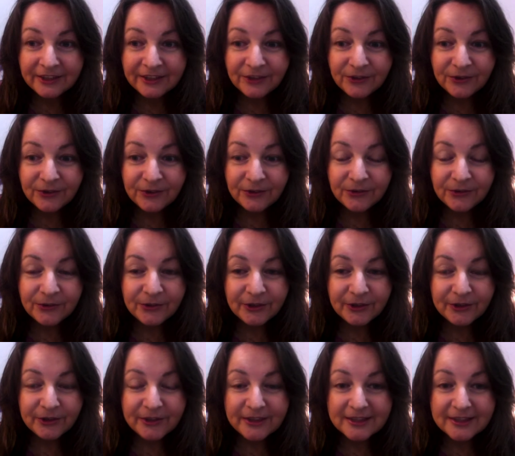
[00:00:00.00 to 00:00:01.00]
know,
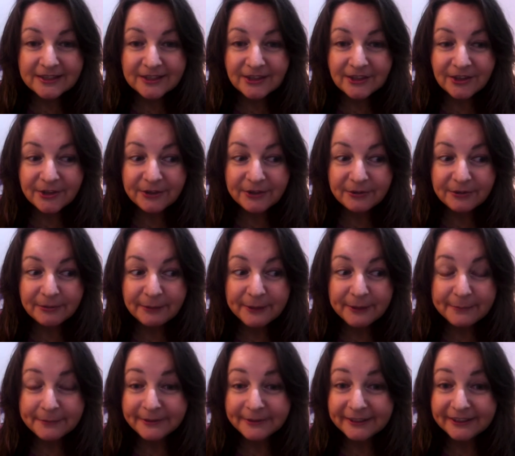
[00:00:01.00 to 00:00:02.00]
although there's a lot of
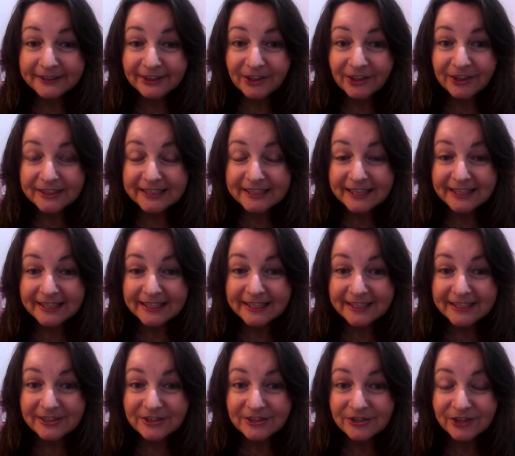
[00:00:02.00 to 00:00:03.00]
people in lockdown in
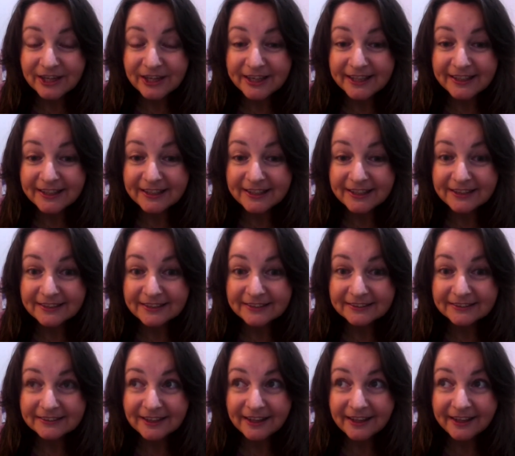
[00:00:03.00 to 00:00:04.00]
Australia,
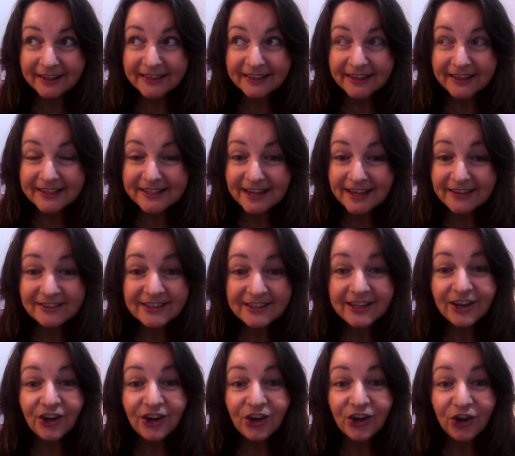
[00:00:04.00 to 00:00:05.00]
like there's actually
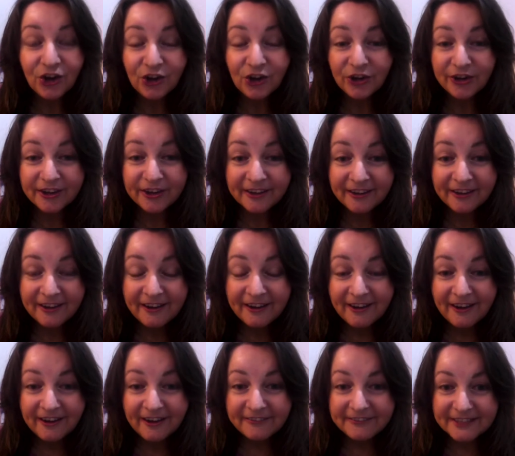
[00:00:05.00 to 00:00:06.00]
a lot
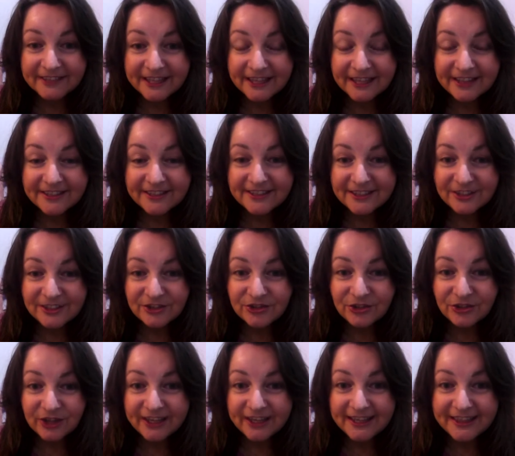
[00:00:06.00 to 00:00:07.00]
of towns in
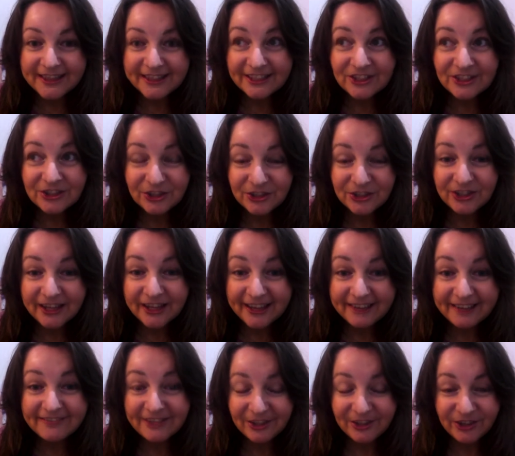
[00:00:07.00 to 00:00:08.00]
Australia that don't
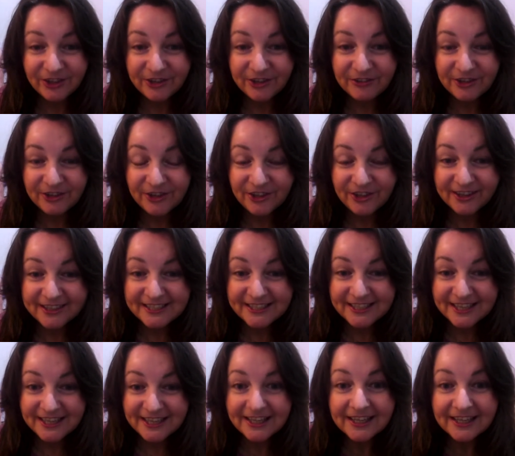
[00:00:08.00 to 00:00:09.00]
have the
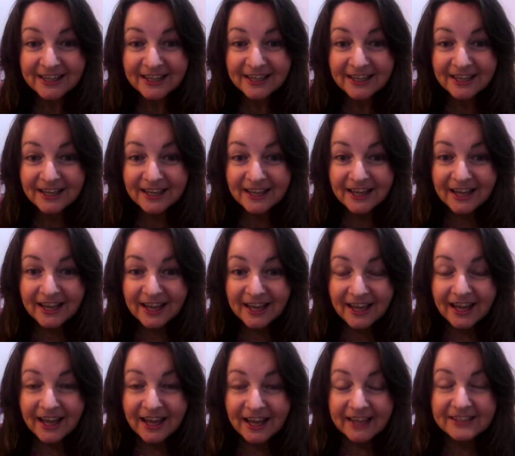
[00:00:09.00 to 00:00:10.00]
COVID-19,
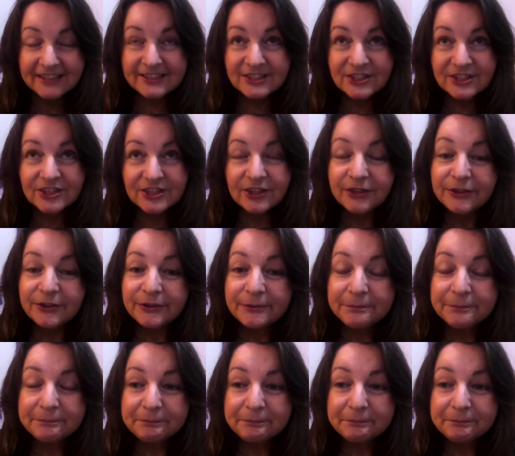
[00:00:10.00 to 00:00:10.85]
and so,